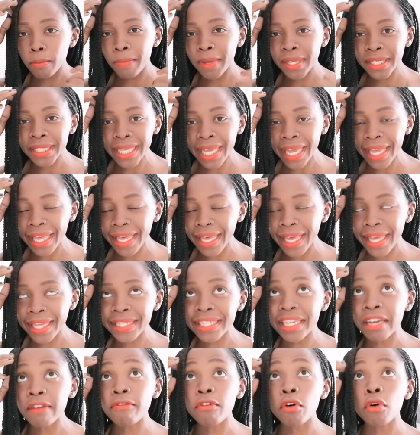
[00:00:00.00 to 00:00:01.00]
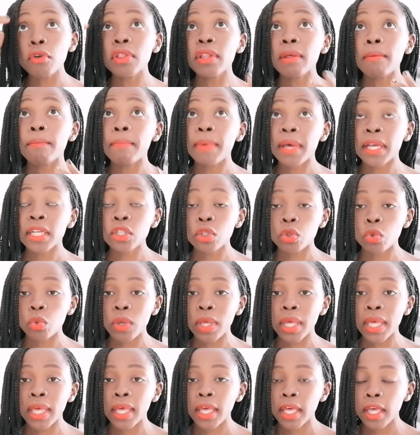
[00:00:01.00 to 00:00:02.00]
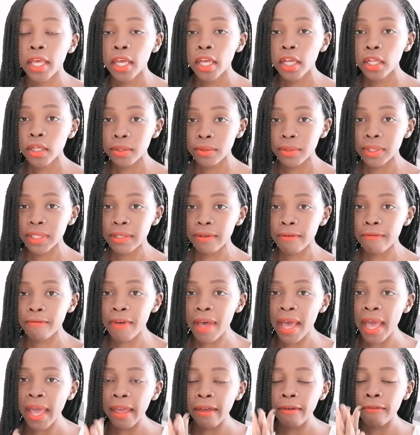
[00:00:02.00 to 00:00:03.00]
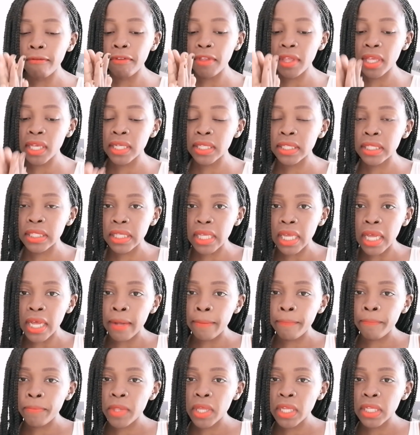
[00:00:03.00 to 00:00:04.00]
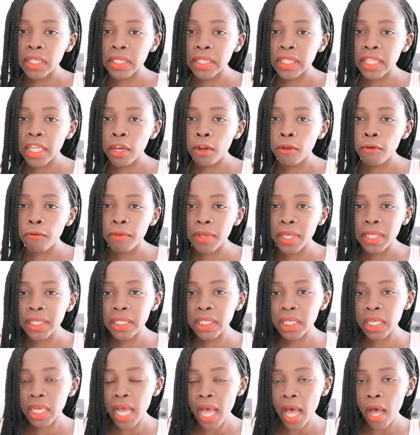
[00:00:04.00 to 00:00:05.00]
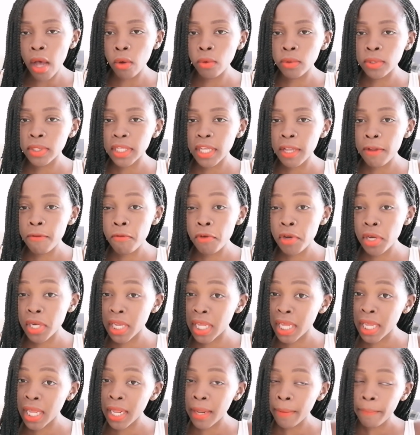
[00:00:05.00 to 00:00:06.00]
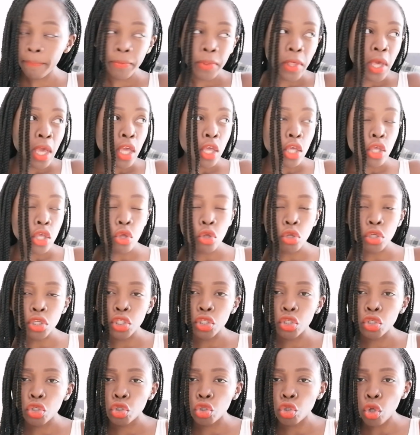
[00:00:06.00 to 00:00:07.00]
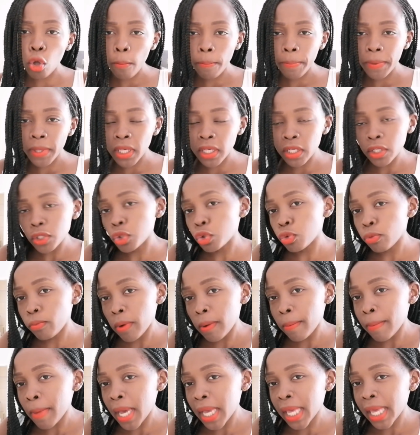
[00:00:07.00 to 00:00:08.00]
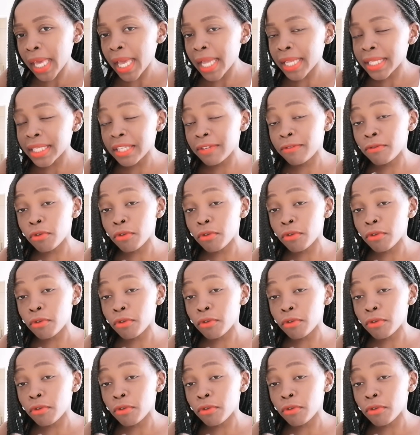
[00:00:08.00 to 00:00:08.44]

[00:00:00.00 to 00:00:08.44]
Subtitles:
Better yet, I found the best way to survive is instead of eating out every day, you just shop in a supermarket.